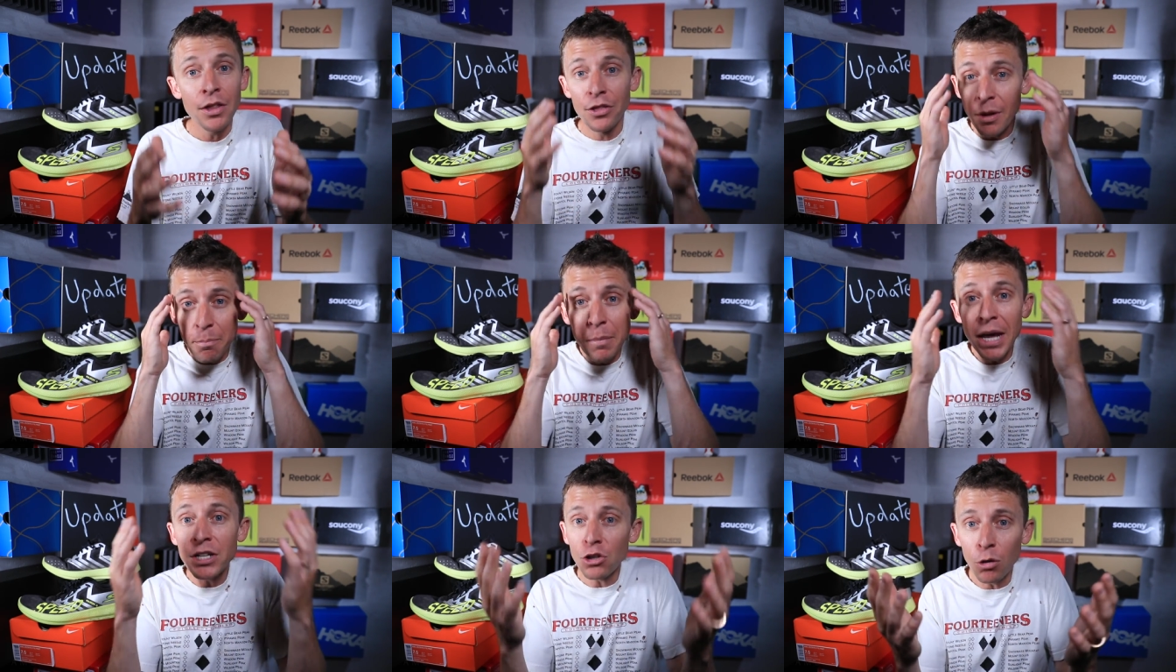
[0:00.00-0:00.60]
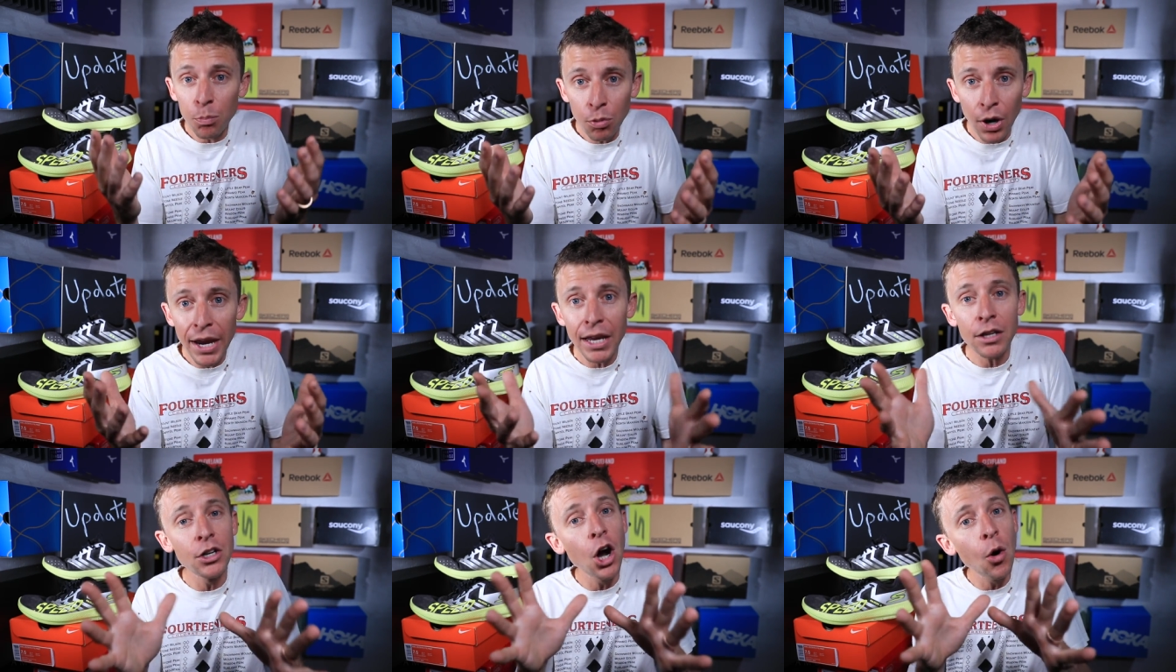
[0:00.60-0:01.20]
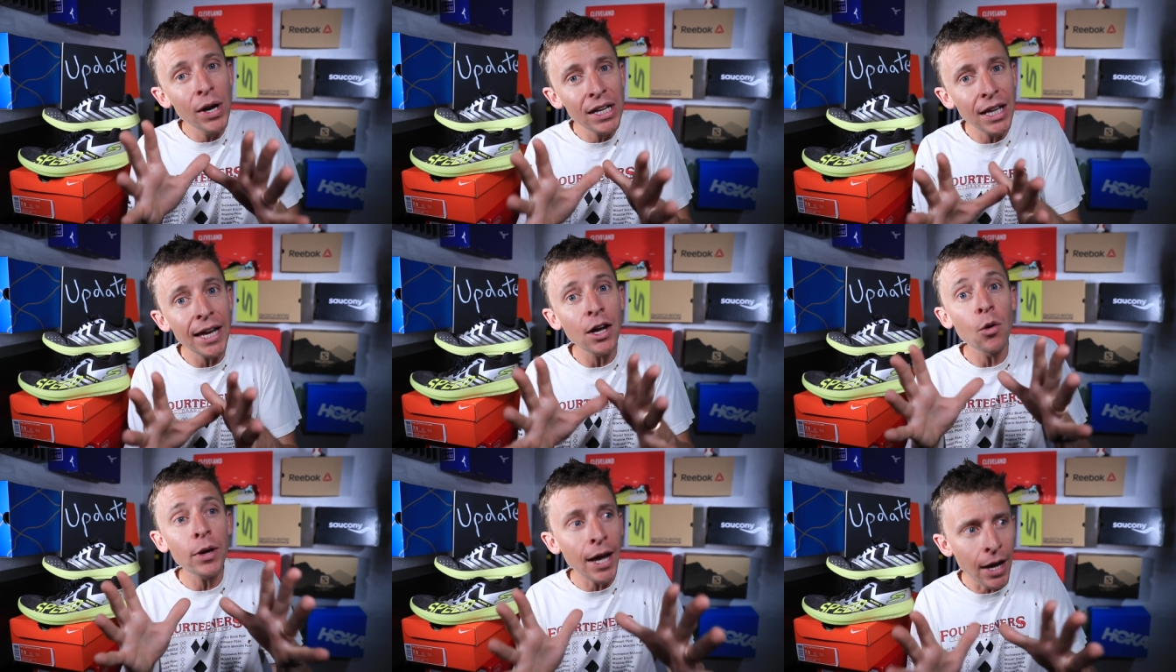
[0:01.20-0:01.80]
the mental break, knowing
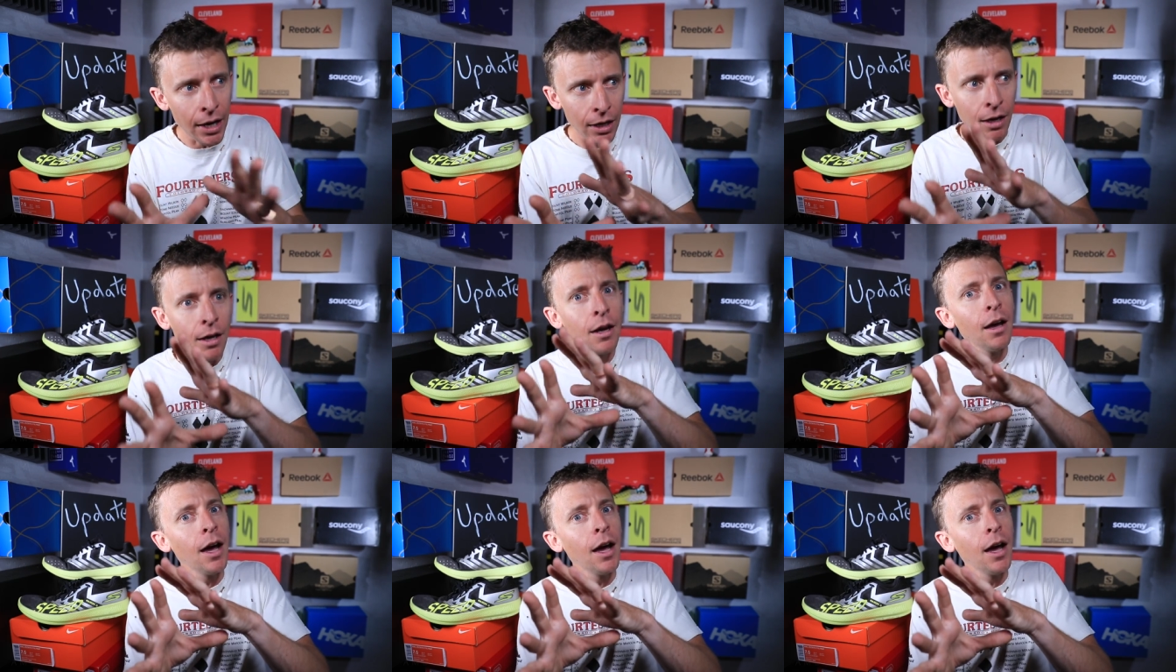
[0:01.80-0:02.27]
like, okay,